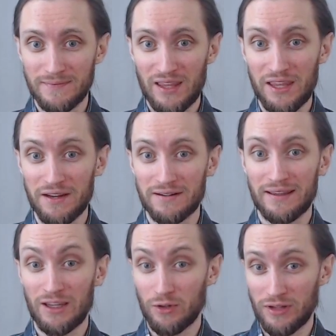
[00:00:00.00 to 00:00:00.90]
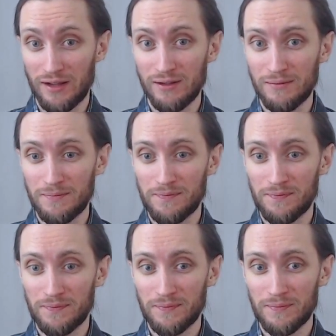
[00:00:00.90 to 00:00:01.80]
Here, can you tell?
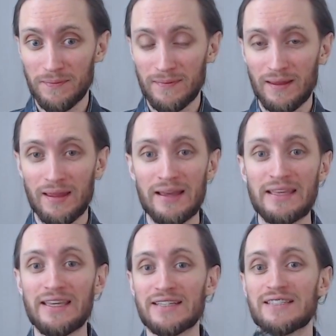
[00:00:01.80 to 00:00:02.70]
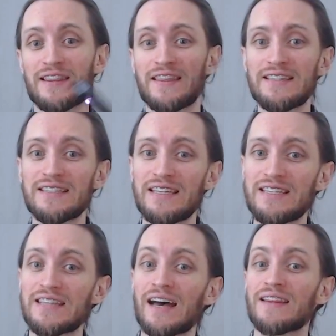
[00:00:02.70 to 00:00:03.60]
Yes, this
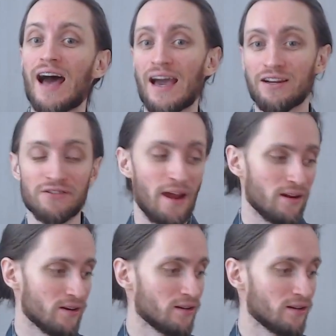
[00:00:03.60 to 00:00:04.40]
is an eye tracker,